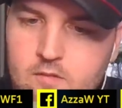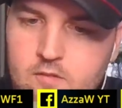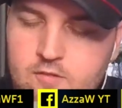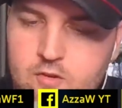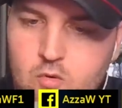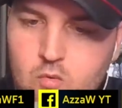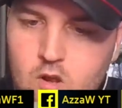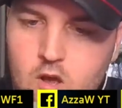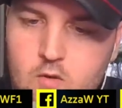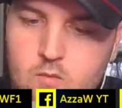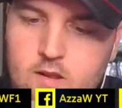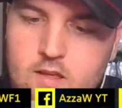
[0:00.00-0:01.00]
Fuel
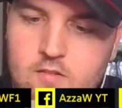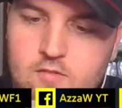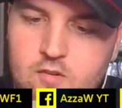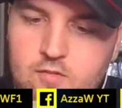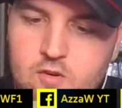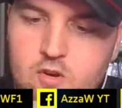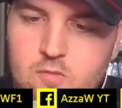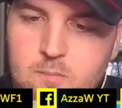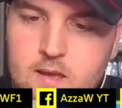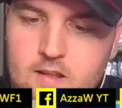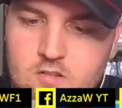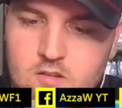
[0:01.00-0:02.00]
only for first
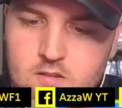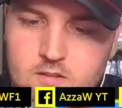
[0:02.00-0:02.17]
pit.